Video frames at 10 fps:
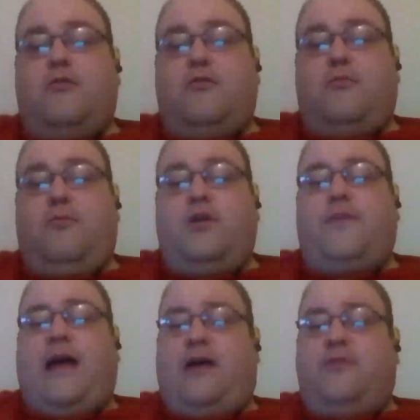We're
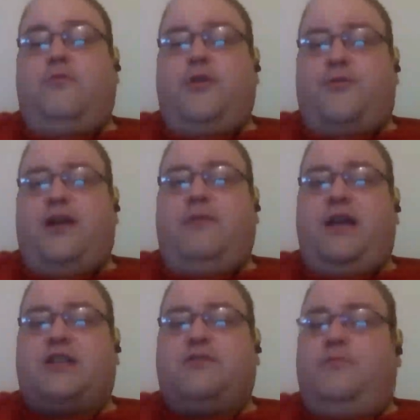
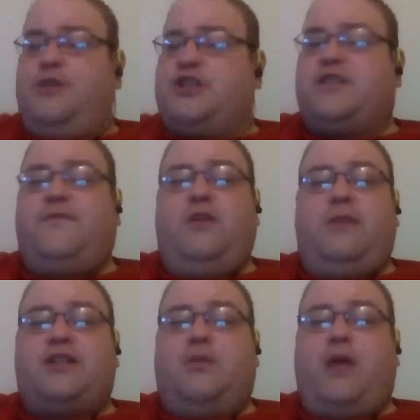just a few
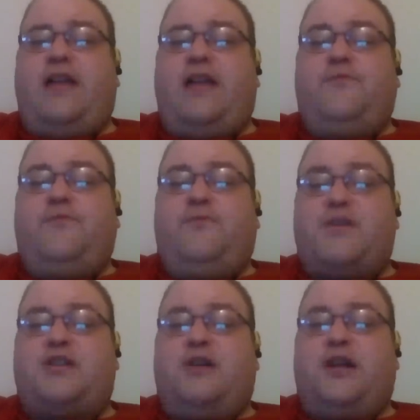weeks away from
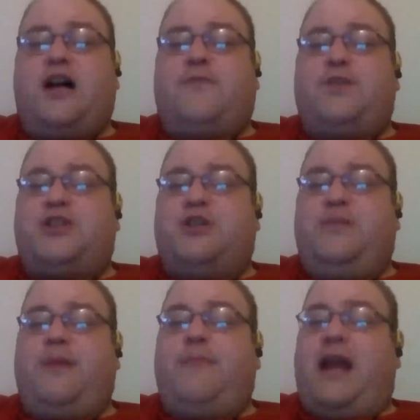the start of conference
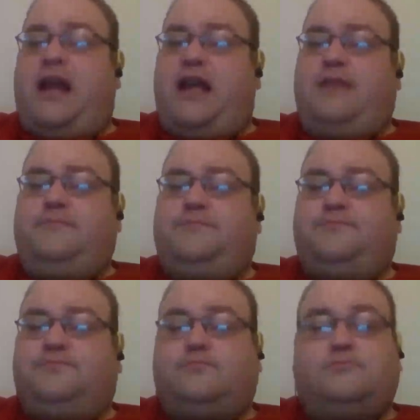tournament mania.
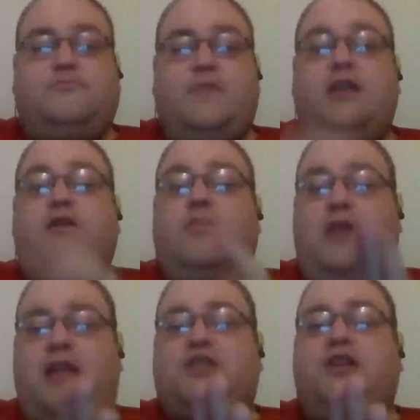
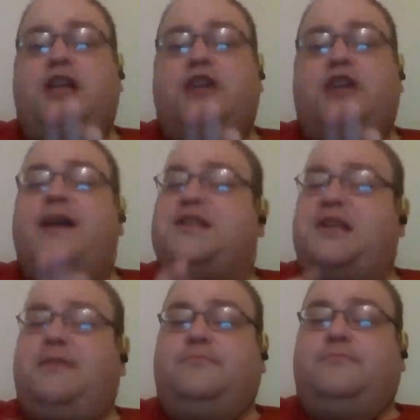It's going to get crazy.